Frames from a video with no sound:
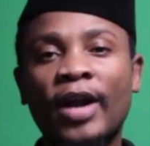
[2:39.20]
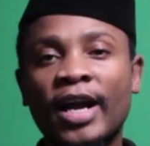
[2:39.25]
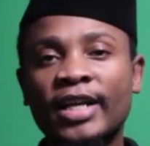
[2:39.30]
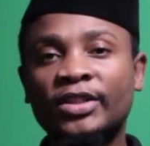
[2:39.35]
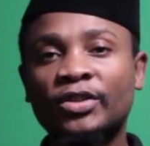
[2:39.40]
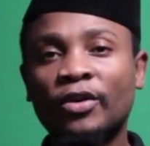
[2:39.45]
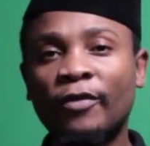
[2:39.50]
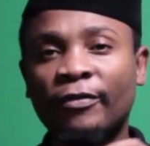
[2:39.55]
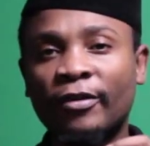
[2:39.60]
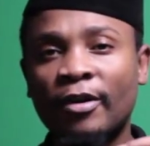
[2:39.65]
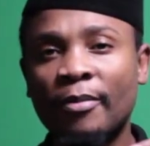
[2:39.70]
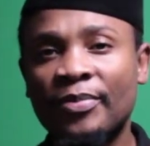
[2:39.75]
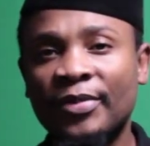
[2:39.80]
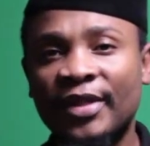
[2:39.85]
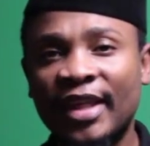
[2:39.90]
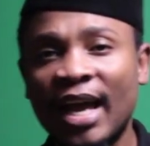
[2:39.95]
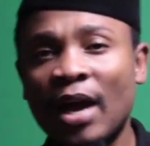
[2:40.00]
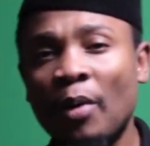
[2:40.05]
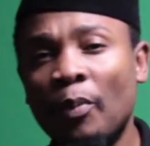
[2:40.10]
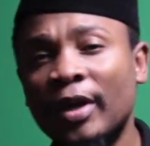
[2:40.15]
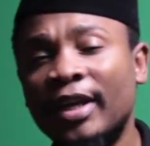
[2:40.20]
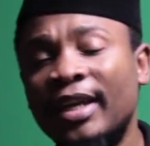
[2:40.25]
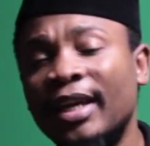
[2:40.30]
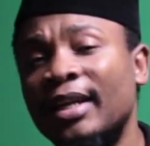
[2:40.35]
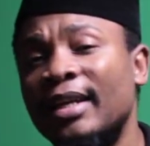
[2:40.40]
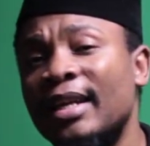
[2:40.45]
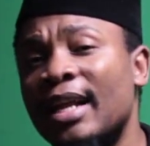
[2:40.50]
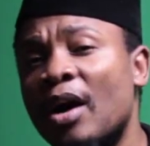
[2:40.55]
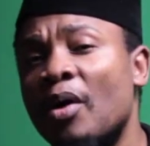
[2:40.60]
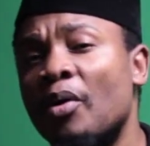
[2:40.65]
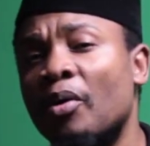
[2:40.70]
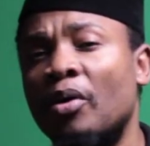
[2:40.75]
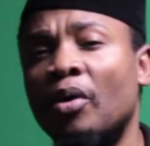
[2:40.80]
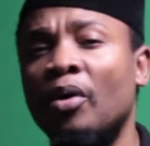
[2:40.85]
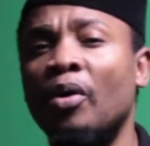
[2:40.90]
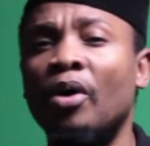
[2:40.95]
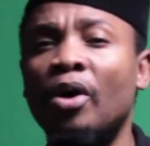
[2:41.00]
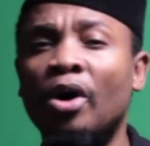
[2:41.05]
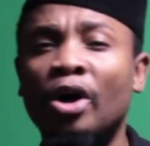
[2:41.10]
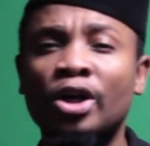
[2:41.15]
All right, so from there, we can now
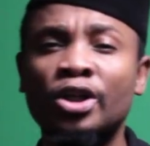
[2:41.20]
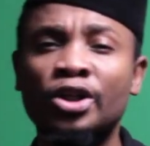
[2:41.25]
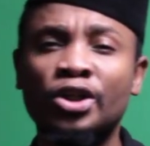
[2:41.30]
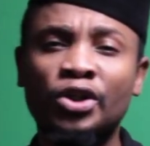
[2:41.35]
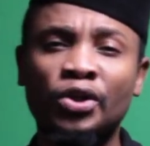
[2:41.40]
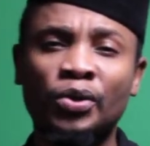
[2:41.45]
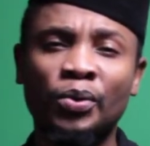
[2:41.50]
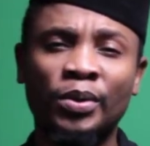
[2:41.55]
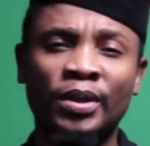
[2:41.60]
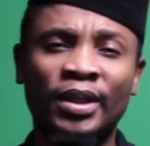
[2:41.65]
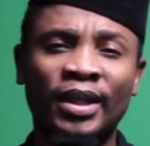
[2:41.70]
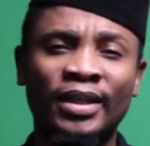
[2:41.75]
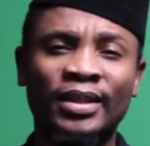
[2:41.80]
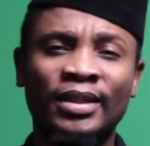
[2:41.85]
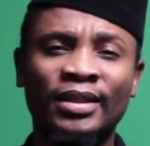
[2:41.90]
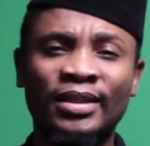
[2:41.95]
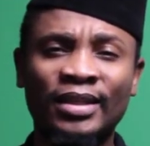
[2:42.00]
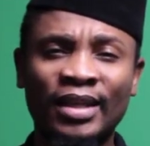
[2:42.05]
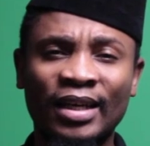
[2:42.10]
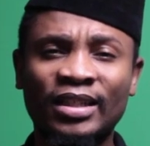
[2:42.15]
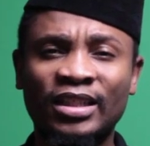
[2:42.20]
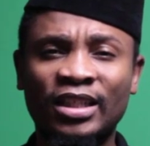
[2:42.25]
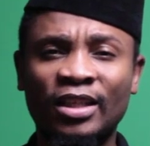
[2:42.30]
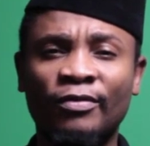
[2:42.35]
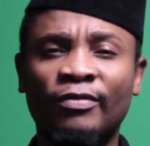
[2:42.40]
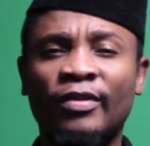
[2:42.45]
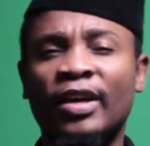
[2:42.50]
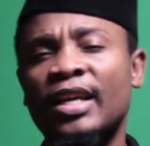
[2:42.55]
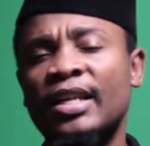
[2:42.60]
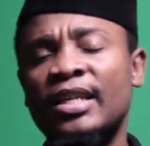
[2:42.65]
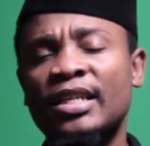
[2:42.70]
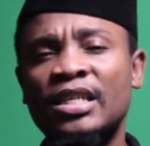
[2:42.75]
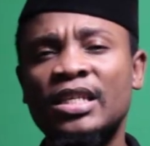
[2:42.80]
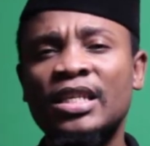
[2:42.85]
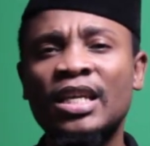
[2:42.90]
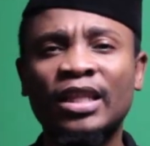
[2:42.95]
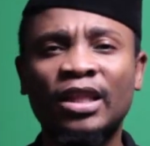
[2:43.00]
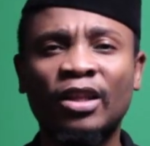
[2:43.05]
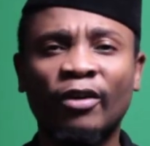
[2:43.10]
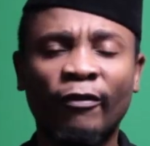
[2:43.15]
go on to the detective and
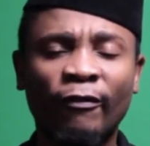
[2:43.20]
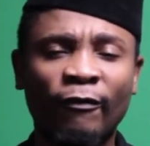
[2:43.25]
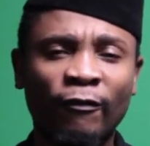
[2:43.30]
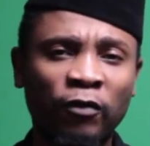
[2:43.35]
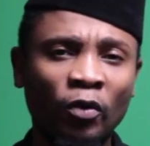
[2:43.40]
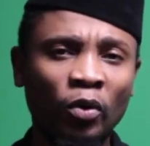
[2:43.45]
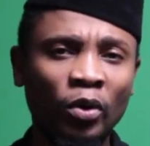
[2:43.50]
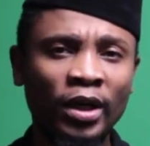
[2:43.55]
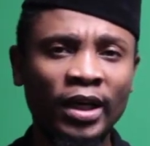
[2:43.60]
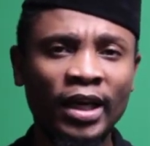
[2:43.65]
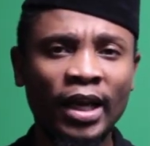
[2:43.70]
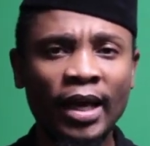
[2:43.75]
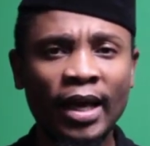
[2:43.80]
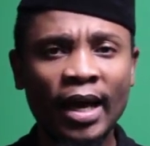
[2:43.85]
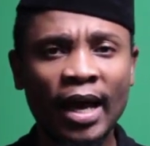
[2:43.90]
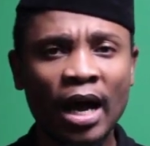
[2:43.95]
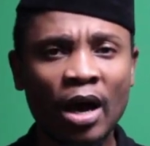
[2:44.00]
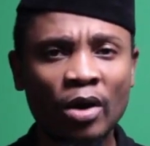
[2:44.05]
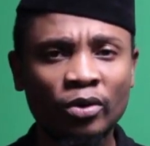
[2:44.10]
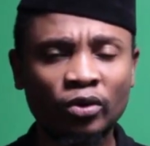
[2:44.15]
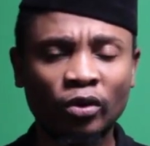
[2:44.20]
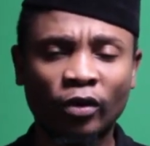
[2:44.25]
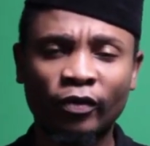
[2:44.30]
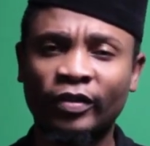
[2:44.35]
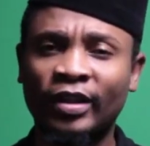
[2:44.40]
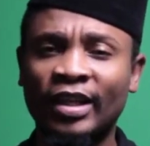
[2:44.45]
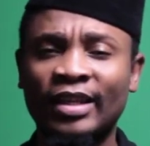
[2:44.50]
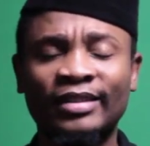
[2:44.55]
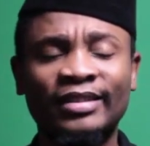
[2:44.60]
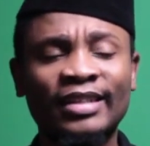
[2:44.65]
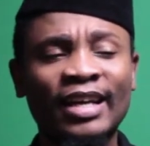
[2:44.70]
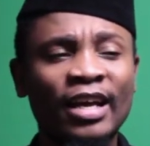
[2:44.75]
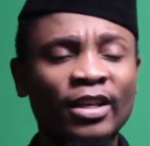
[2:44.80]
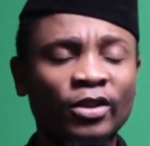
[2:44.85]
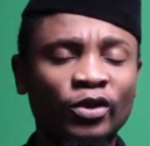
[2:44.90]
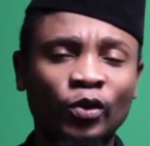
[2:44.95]
hear the full layout of the entire